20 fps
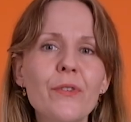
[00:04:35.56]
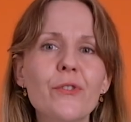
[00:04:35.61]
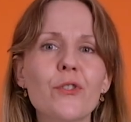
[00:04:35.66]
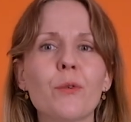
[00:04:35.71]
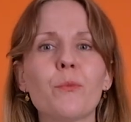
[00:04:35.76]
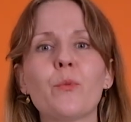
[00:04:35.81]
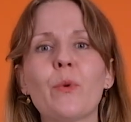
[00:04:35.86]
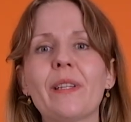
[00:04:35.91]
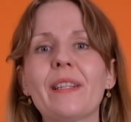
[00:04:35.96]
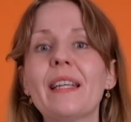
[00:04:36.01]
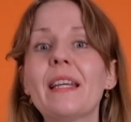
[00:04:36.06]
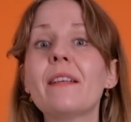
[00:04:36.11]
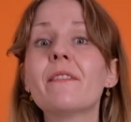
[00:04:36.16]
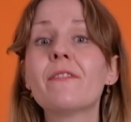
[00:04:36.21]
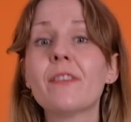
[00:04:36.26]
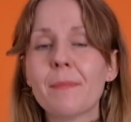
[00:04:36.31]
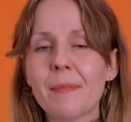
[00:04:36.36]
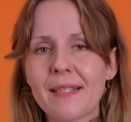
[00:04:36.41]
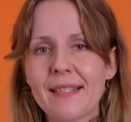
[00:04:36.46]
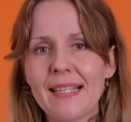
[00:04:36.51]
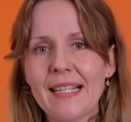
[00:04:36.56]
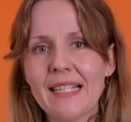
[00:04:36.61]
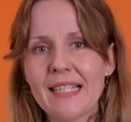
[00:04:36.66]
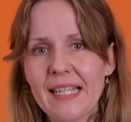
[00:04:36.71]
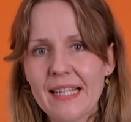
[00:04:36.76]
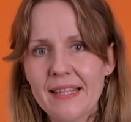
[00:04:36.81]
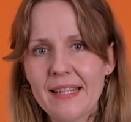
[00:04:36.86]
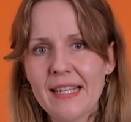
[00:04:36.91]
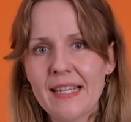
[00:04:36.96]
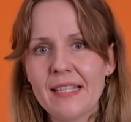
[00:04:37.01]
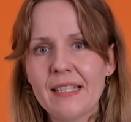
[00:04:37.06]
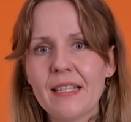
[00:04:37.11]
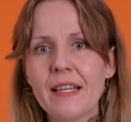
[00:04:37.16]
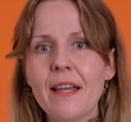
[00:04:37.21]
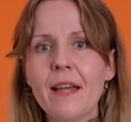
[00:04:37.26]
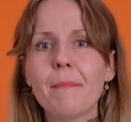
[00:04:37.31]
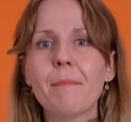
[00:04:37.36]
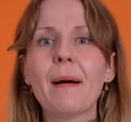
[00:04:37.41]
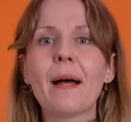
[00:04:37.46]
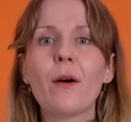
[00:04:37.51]
somewhat infamously did this
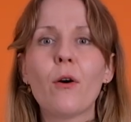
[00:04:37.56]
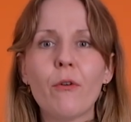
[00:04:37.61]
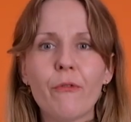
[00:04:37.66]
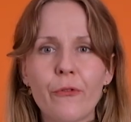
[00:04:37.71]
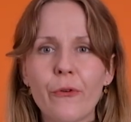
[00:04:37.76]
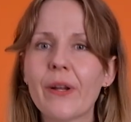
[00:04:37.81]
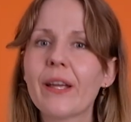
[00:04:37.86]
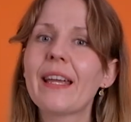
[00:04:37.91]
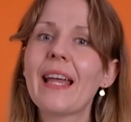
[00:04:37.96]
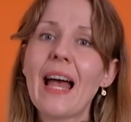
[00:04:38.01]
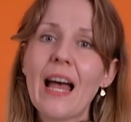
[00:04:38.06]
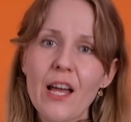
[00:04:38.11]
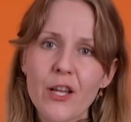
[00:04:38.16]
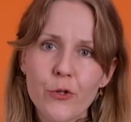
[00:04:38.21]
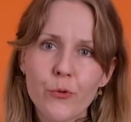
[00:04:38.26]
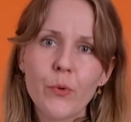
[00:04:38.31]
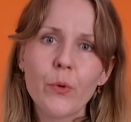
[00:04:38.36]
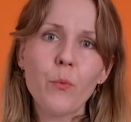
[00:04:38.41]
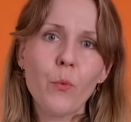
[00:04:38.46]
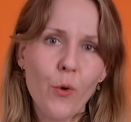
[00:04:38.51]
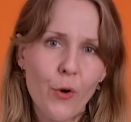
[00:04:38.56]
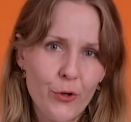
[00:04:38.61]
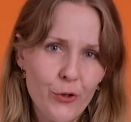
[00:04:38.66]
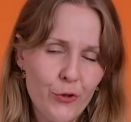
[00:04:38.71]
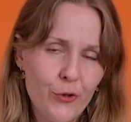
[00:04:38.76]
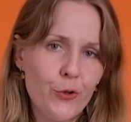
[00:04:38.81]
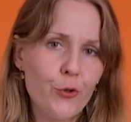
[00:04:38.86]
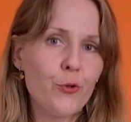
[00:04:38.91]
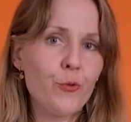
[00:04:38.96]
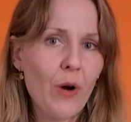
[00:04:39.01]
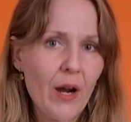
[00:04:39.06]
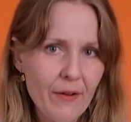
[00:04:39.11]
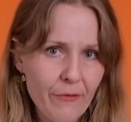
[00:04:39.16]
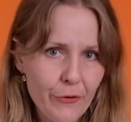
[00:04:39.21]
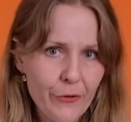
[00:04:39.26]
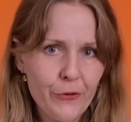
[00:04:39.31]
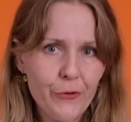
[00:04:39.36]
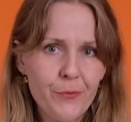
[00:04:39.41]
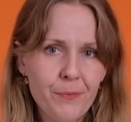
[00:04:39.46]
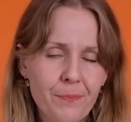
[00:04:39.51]
by offering cash rewards to
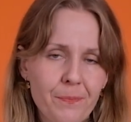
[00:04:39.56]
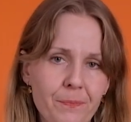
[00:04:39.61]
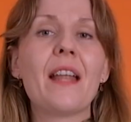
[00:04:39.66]
drivers.